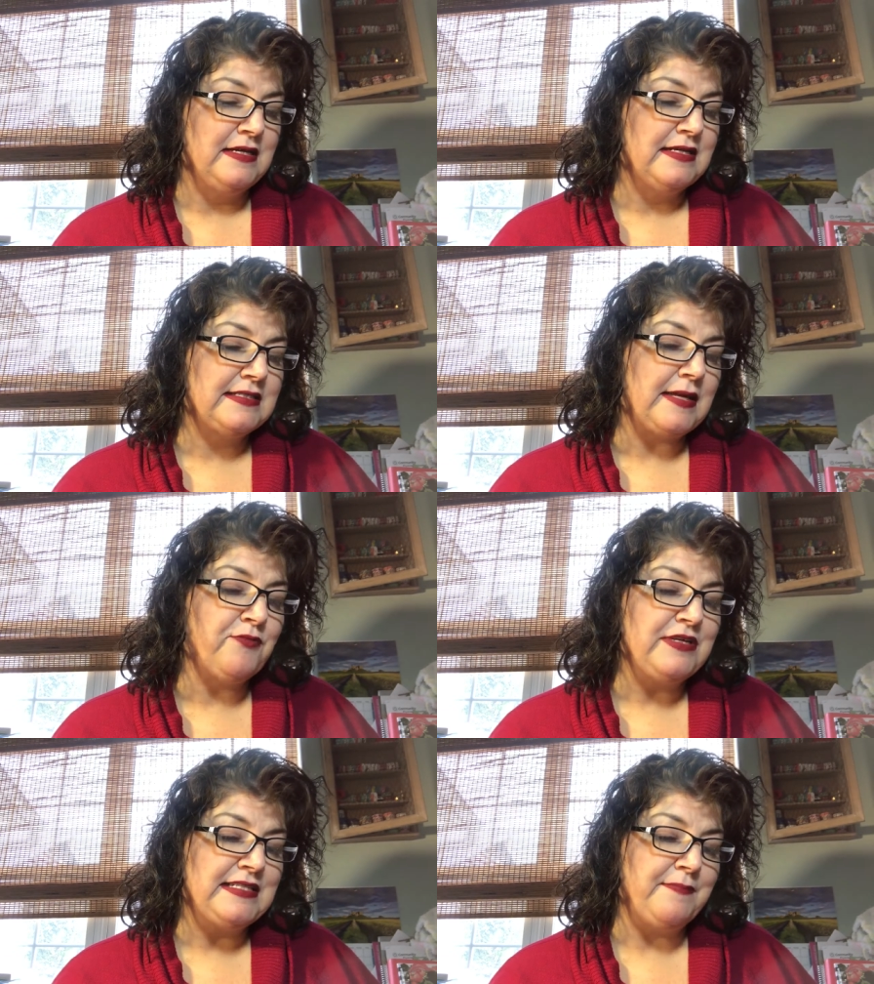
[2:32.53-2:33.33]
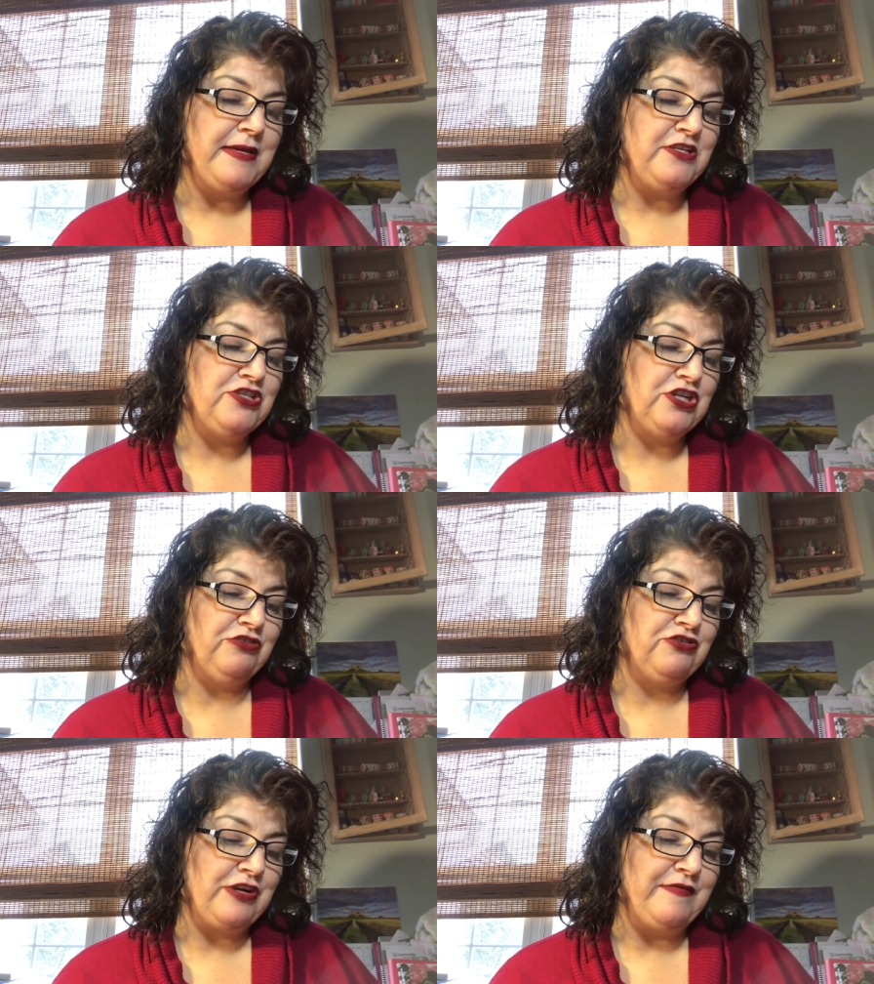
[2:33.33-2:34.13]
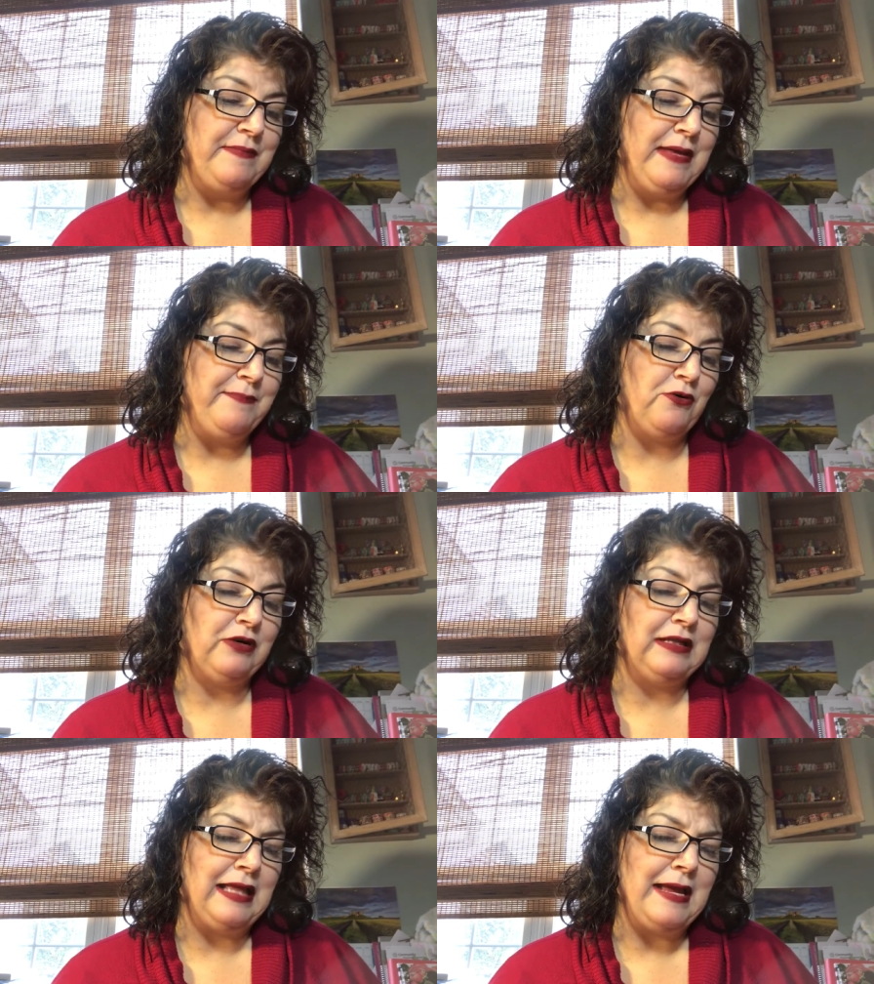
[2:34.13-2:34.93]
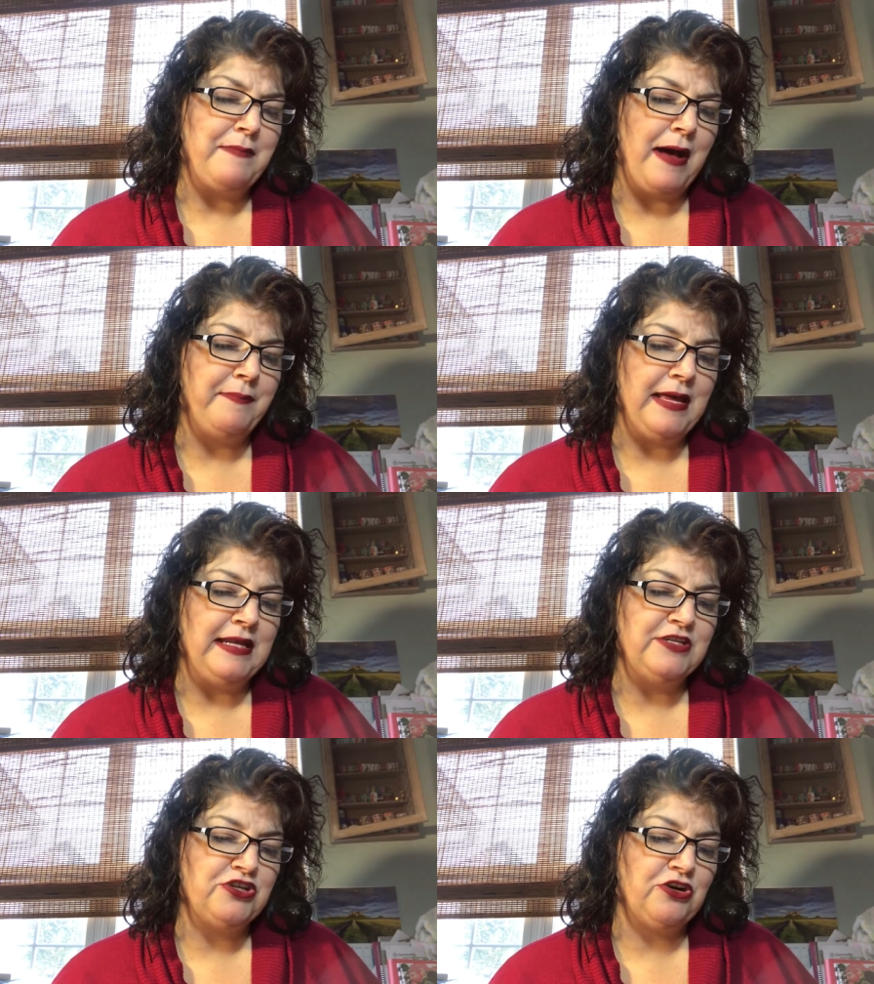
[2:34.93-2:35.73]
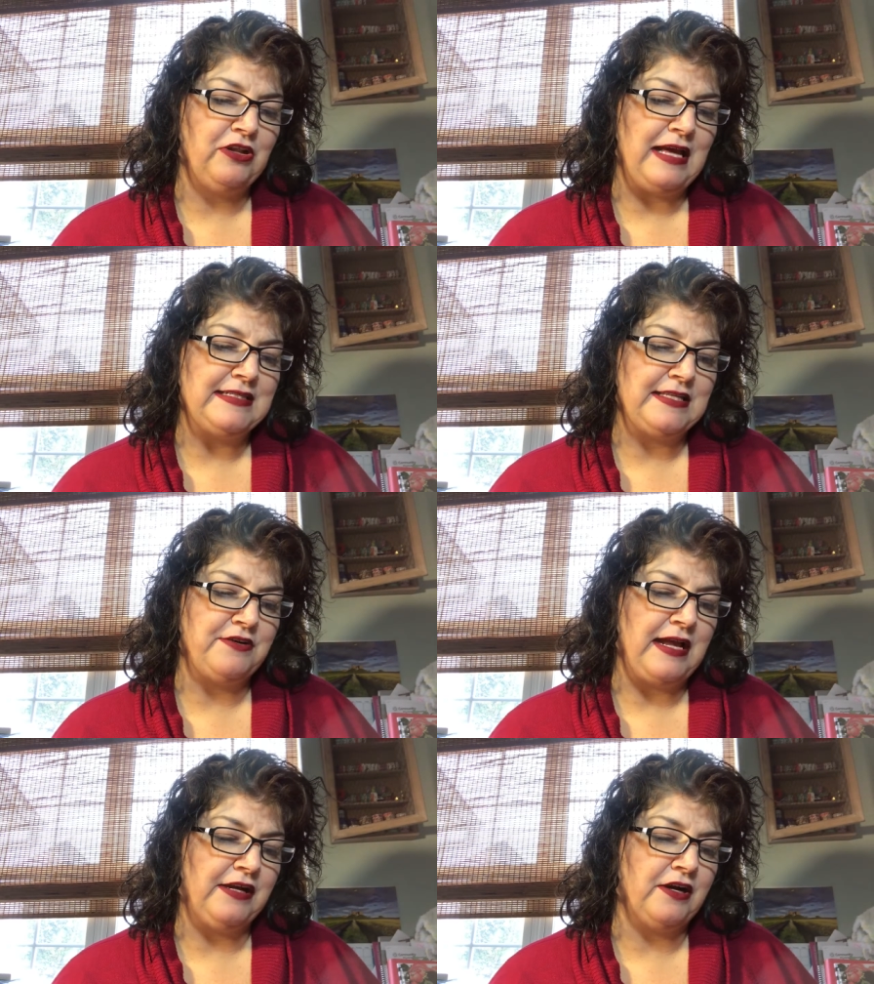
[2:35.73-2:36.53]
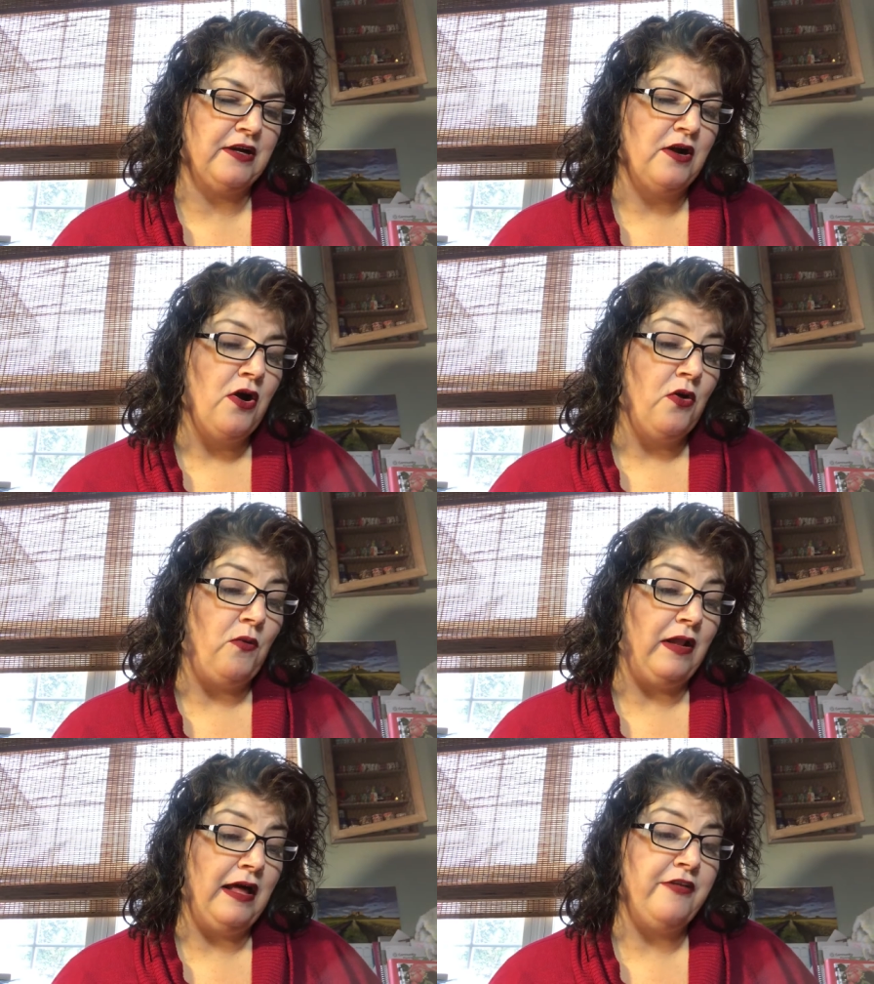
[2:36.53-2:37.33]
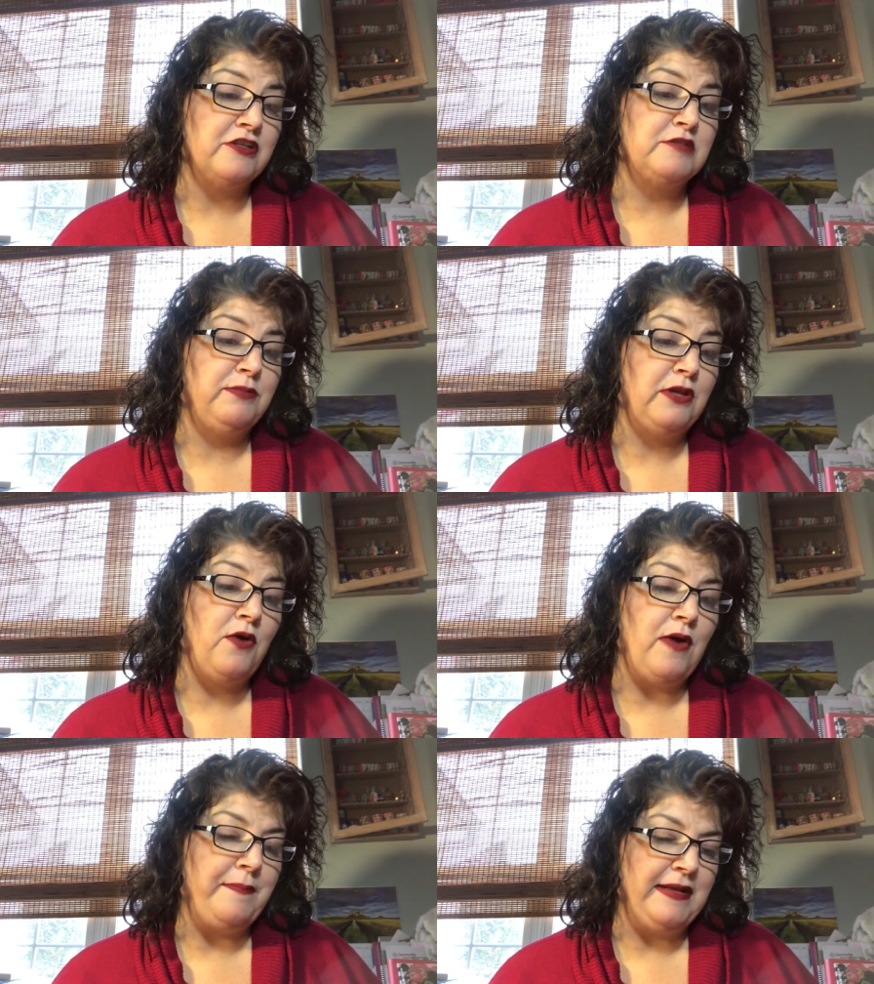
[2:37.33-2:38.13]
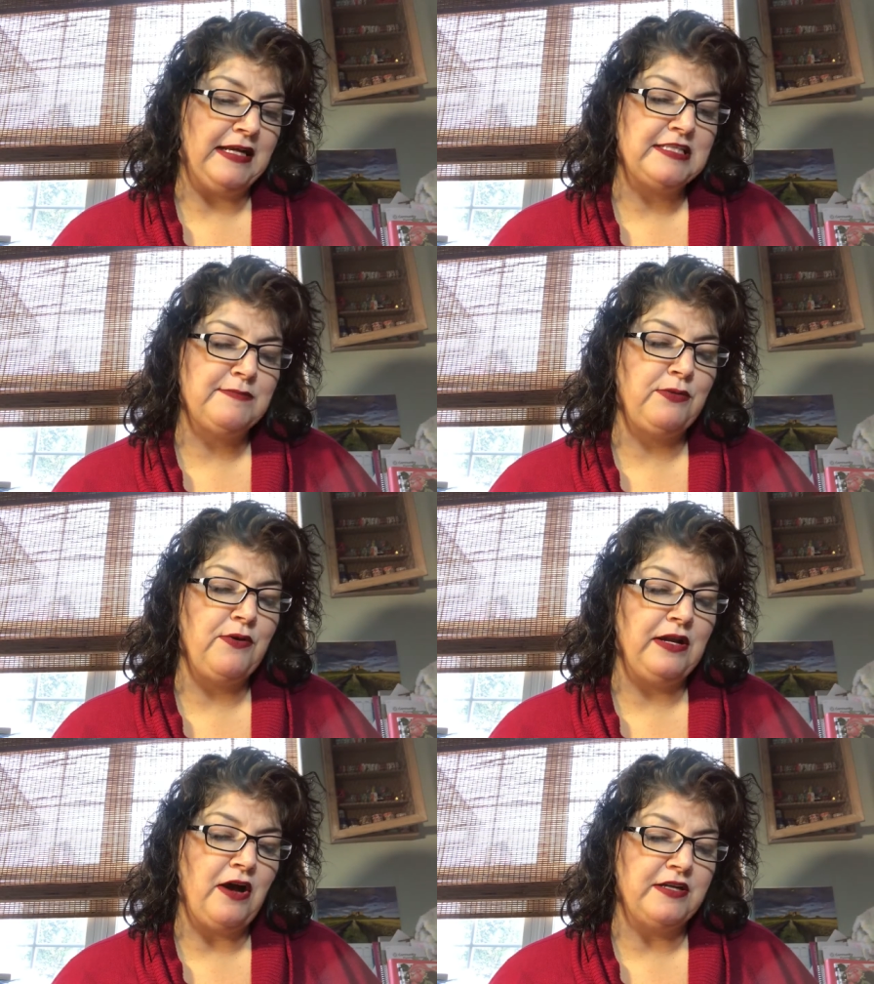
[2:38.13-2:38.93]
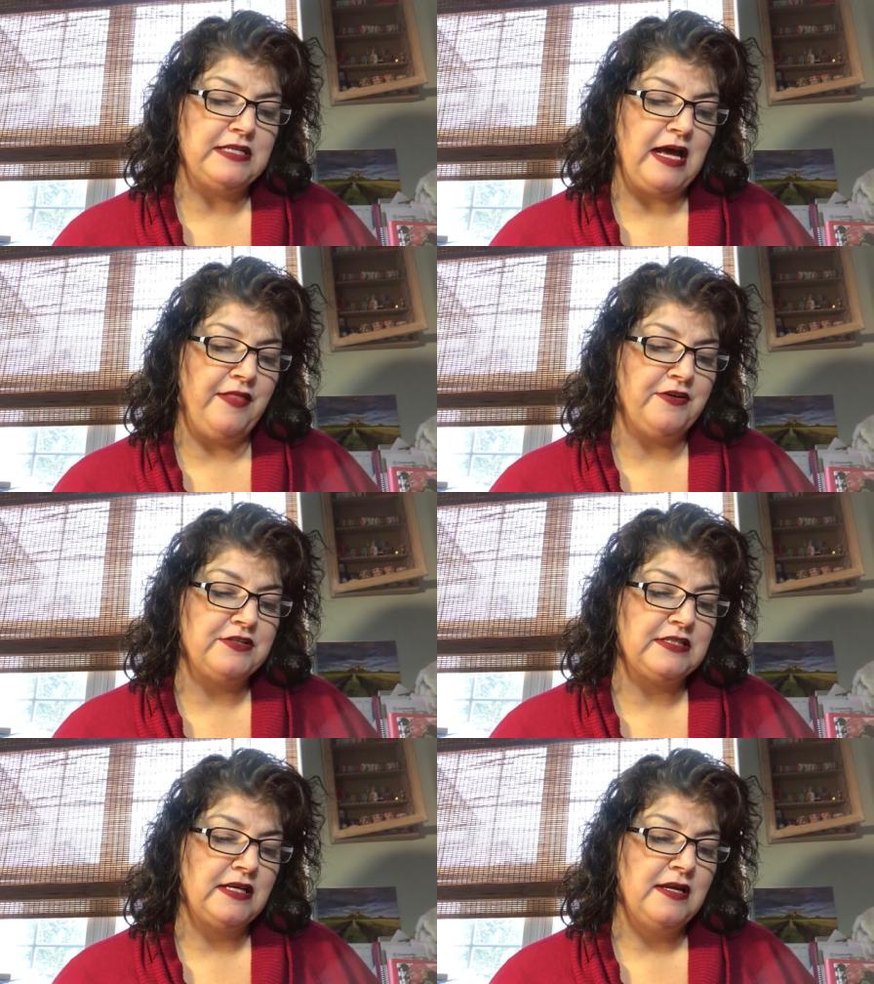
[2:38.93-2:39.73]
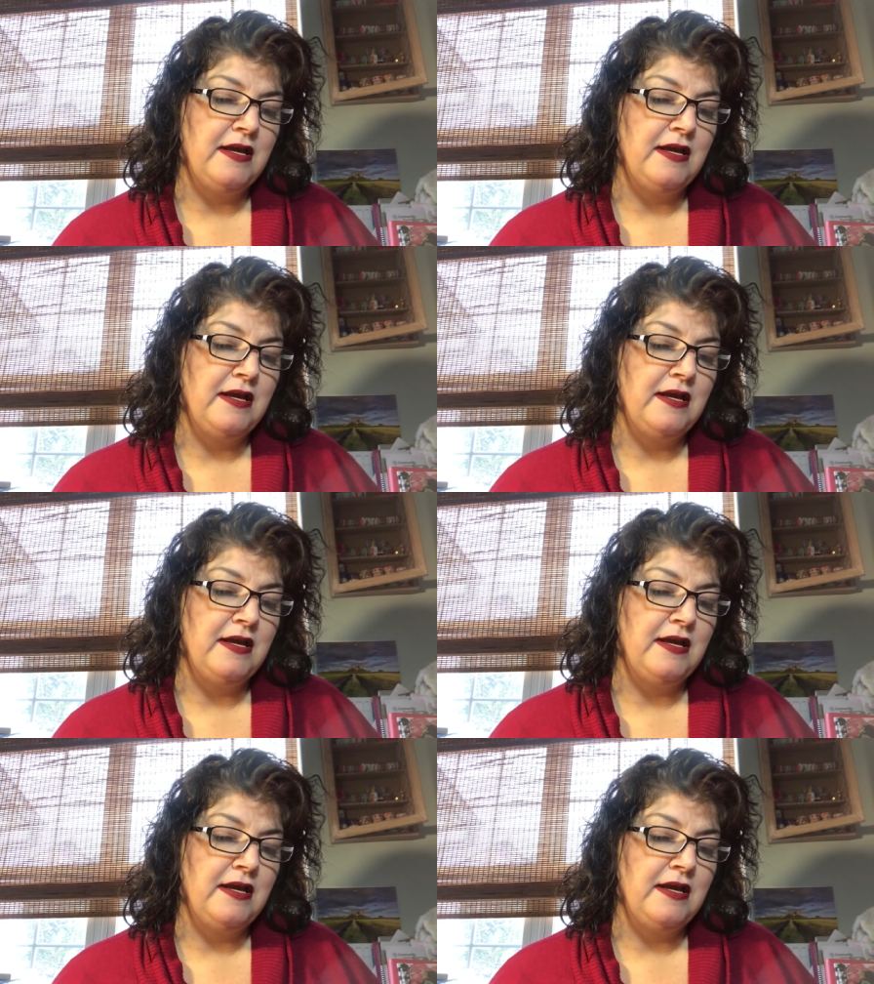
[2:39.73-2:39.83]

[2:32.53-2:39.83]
Some resentment driven people clam up and internalize their anger, while others blow up and explode it onto others.